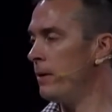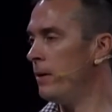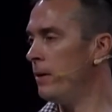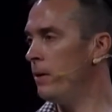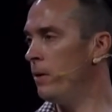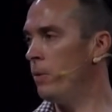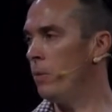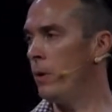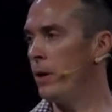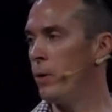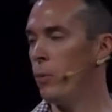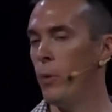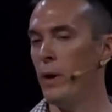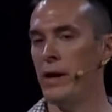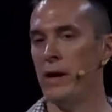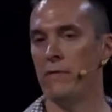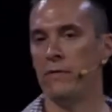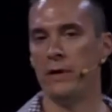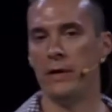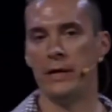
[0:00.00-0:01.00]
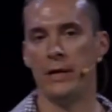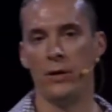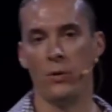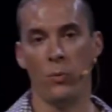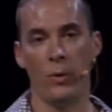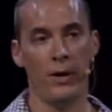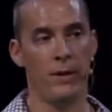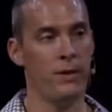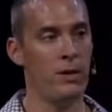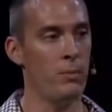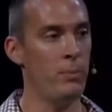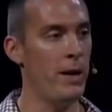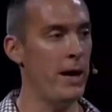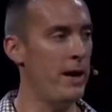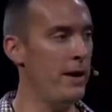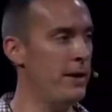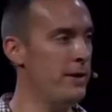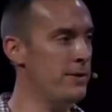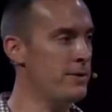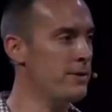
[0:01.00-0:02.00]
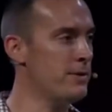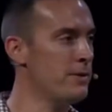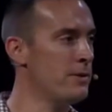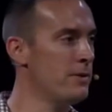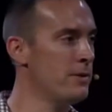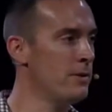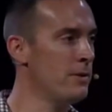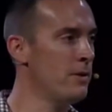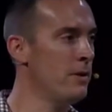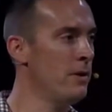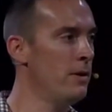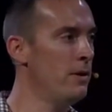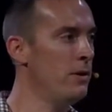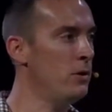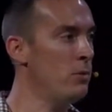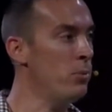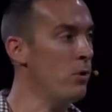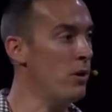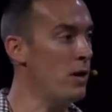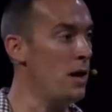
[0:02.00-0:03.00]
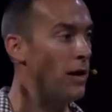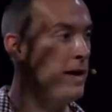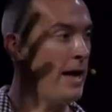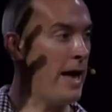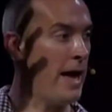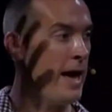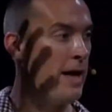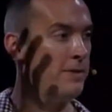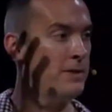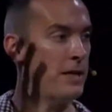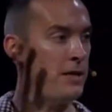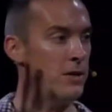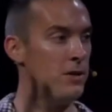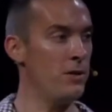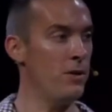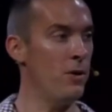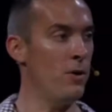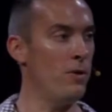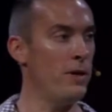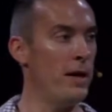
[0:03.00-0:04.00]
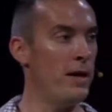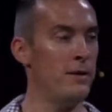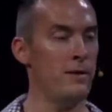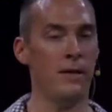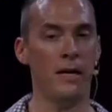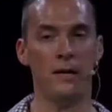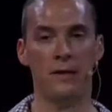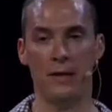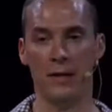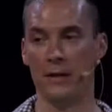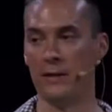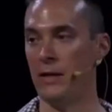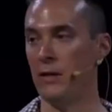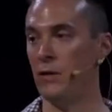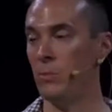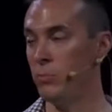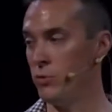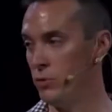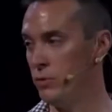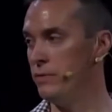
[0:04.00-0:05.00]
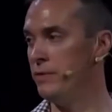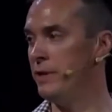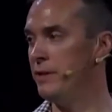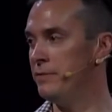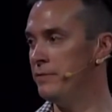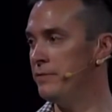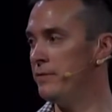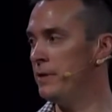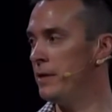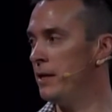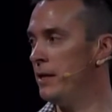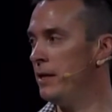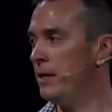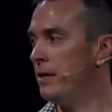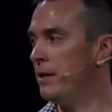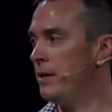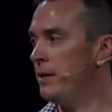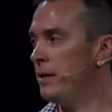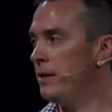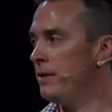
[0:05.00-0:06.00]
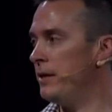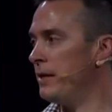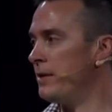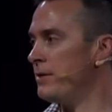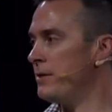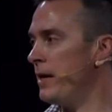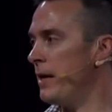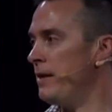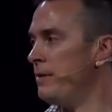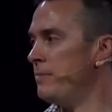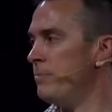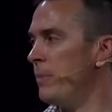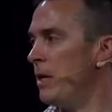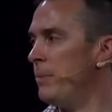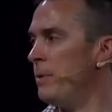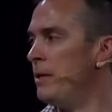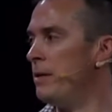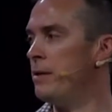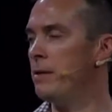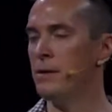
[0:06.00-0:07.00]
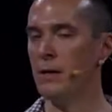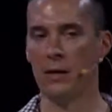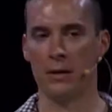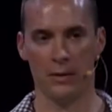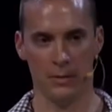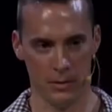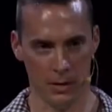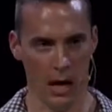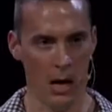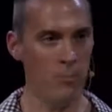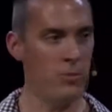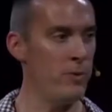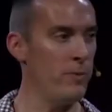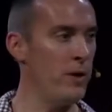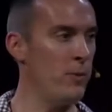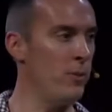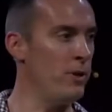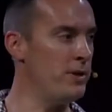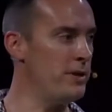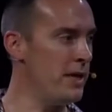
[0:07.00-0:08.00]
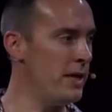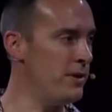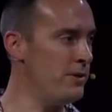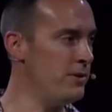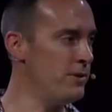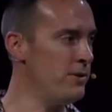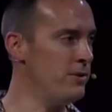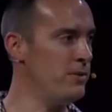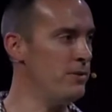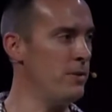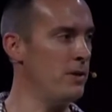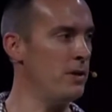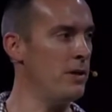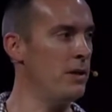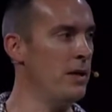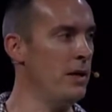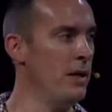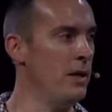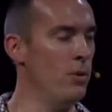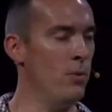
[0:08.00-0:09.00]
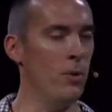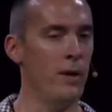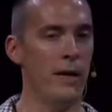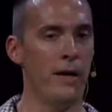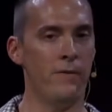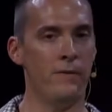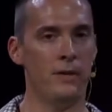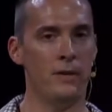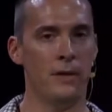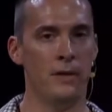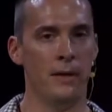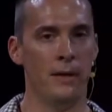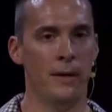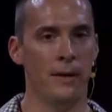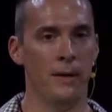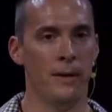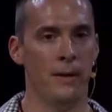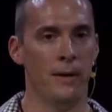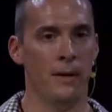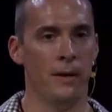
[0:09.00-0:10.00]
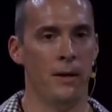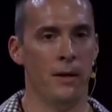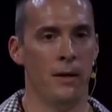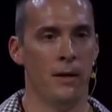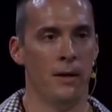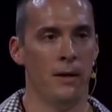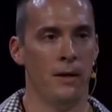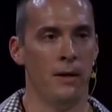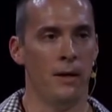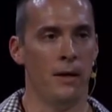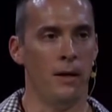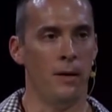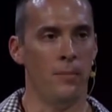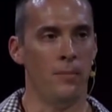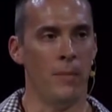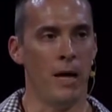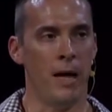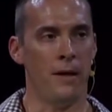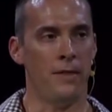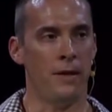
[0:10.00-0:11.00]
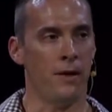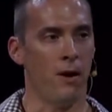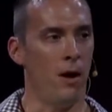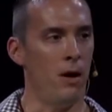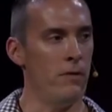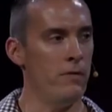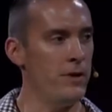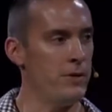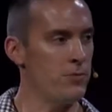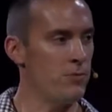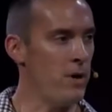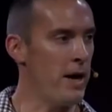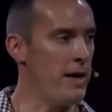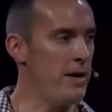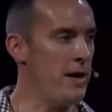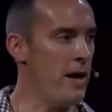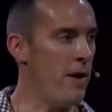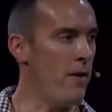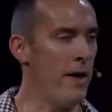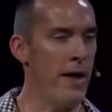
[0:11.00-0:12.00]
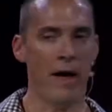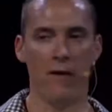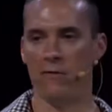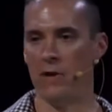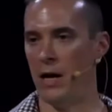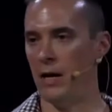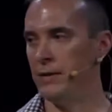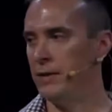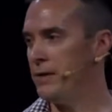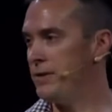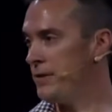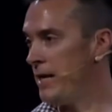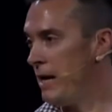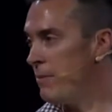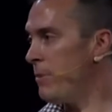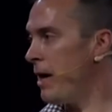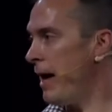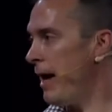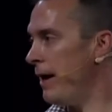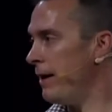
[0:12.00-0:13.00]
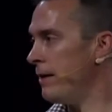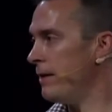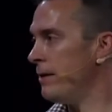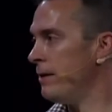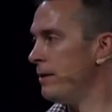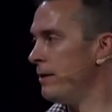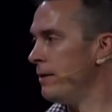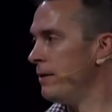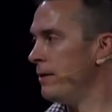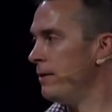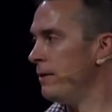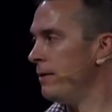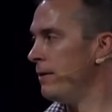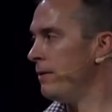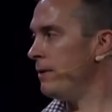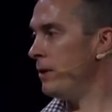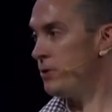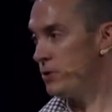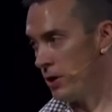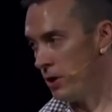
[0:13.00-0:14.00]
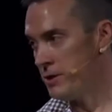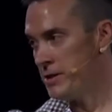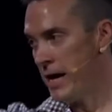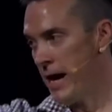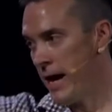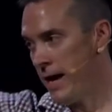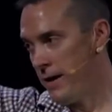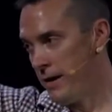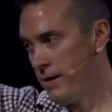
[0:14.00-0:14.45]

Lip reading: where whenever you're with your parents, you put on a hat that you know that they think they'll approve of, things that maybe complement what they do or whatever. I think all of us right now have on the same hat, the church hat.